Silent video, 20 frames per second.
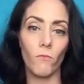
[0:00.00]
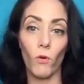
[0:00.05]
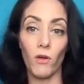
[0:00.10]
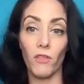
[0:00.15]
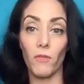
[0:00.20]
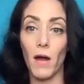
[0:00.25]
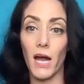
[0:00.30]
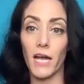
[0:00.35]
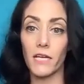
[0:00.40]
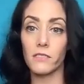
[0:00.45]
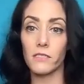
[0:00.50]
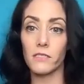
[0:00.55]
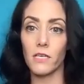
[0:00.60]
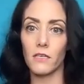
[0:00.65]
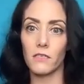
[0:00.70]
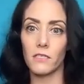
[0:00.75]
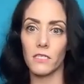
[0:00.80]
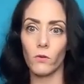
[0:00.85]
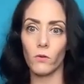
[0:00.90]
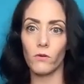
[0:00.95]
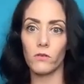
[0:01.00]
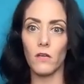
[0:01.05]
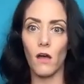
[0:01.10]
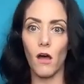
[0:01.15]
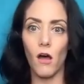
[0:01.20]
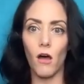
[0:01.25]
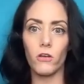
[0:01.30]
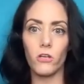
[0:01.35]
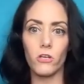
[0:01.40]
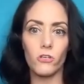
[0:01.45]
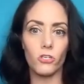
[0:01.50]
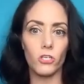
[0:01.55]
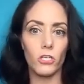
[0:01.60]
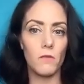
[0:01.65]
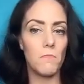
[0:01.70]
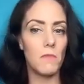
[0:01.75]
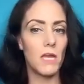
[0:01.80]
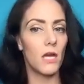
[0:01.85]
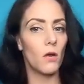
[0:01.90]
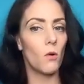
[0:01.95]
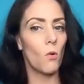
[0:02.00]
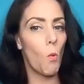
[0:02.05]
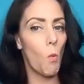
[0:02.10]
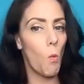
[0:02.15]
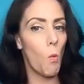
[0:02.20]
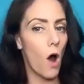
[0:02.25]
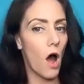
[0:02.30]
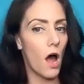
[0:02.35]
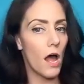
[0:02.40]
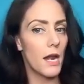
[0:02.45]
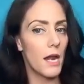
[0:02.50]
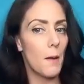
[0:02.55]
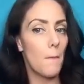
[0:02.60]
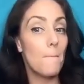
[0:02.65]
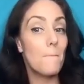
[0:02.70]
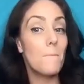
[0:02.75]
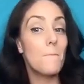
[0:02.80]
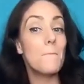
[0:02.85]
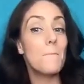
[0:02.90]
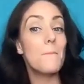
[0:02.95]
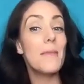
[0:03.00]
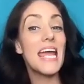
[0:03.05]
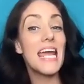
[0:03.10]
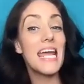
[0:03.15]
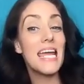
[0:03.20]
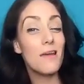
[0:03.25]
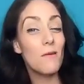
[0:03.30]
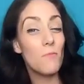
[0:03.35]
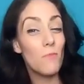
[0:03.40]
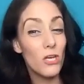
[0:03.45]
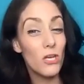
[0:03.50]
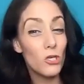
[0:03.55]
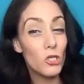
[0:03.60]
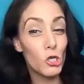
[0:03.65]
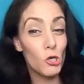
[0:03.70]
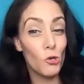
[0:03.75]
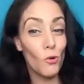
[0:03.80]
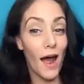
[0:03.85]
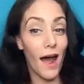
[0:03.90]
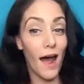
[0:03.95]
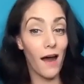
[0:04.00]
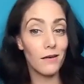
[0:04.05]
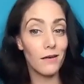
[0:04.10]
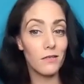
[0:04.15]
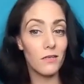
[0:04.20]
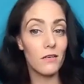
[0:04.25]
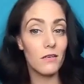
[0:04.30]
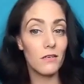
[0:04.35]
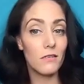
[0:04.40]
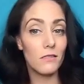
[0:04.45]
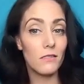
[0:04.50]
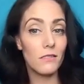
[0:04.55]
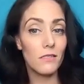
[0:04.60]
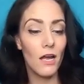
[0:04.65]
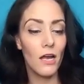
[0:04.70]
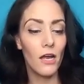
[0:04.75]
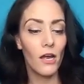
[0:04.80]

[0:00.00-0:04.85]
with my scenes. It was all usually me and one, maybe two actors,